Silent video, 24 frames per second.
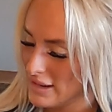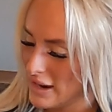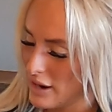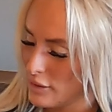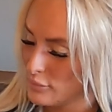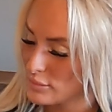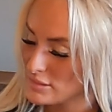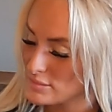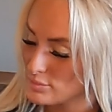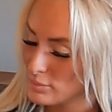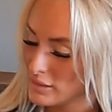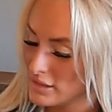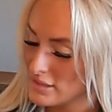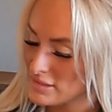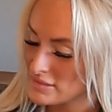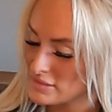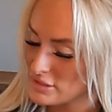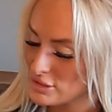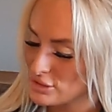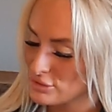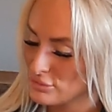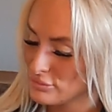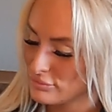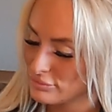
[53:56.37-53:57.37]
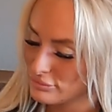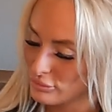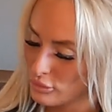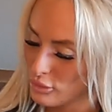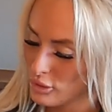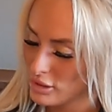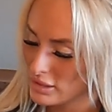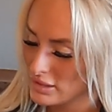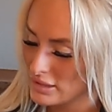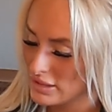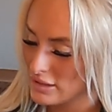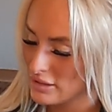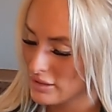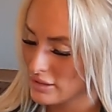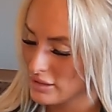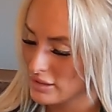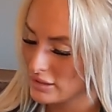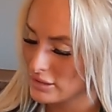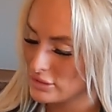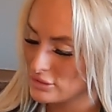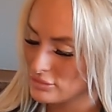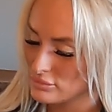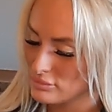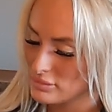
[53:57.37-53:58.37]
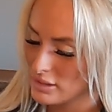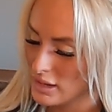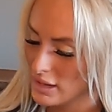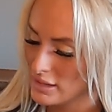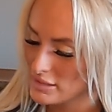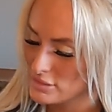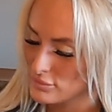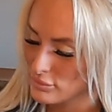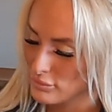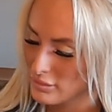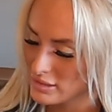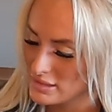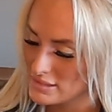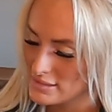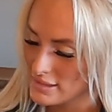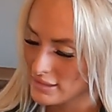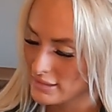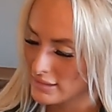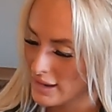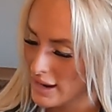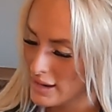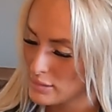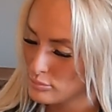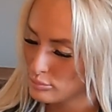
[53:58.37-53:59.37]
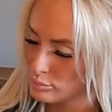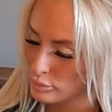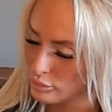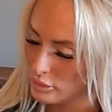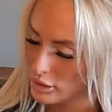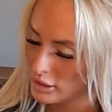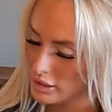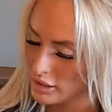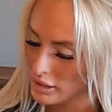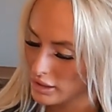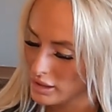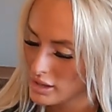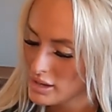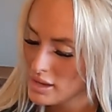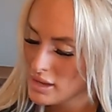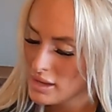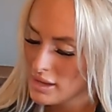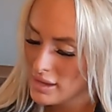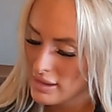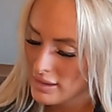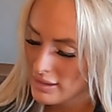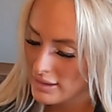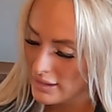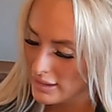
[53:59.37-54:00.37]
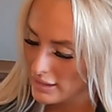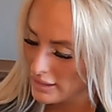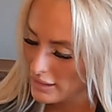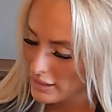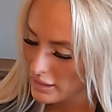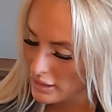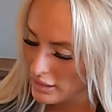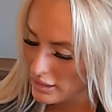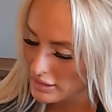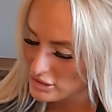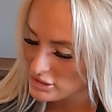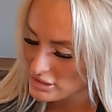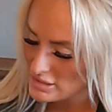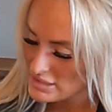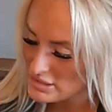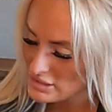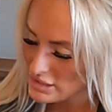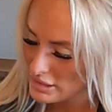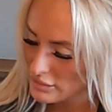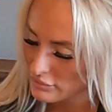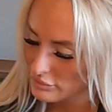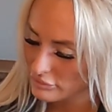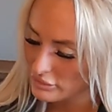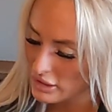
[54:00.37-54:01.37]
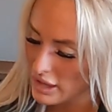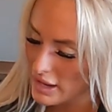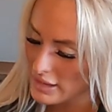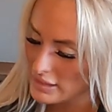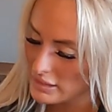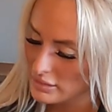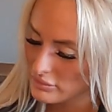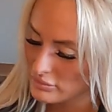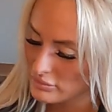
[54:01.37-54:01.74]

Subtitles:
I was blessed to shoot 4 deer and 2 nice ones, a 9-pointer, and I just did a fly-in